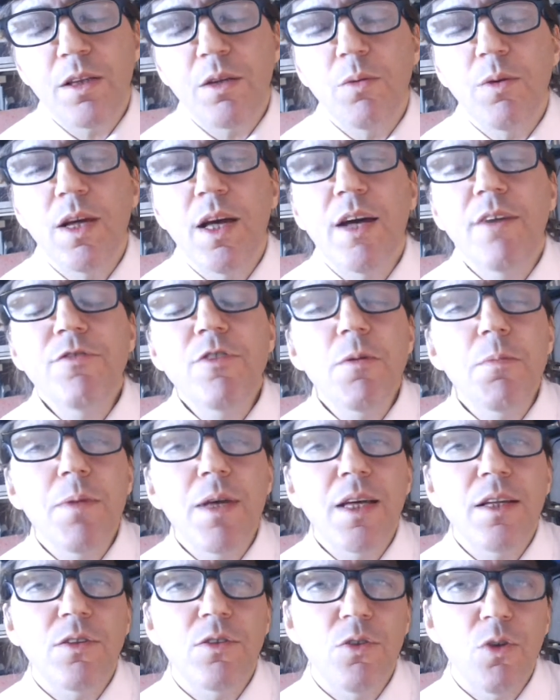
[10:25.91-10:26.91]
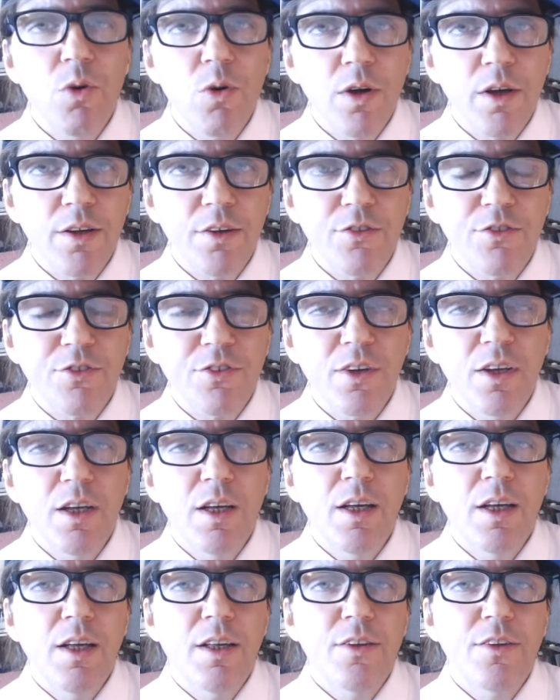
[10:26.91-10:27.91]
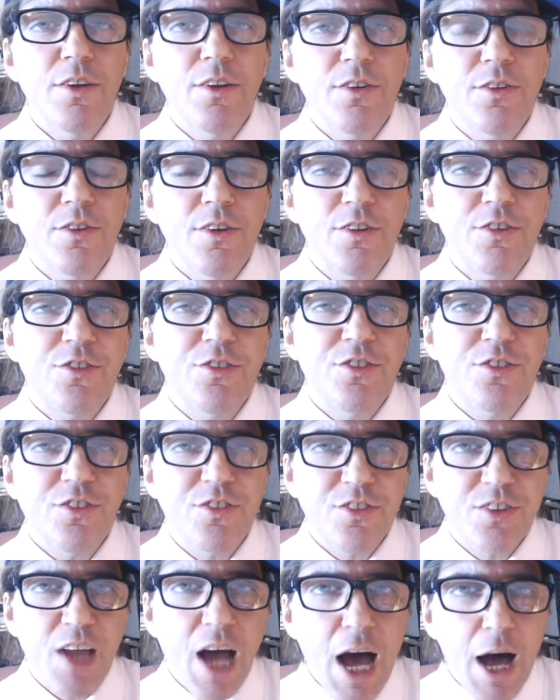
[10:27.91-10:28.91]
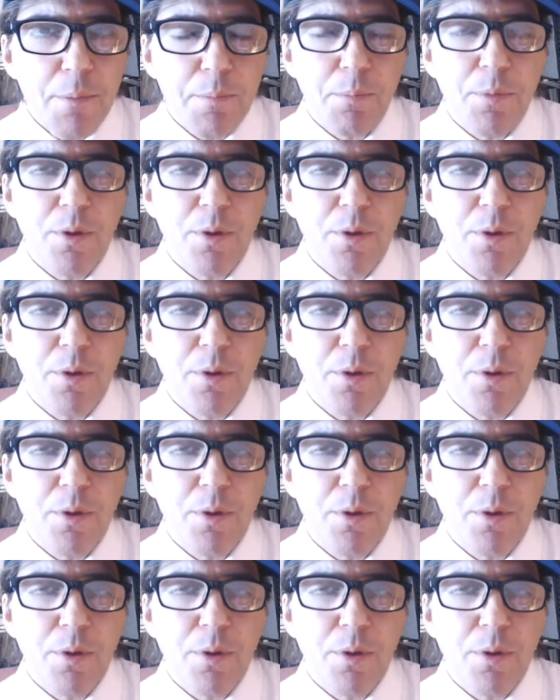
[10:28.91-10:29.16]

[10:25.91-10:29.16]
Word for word: We have to make noise to stop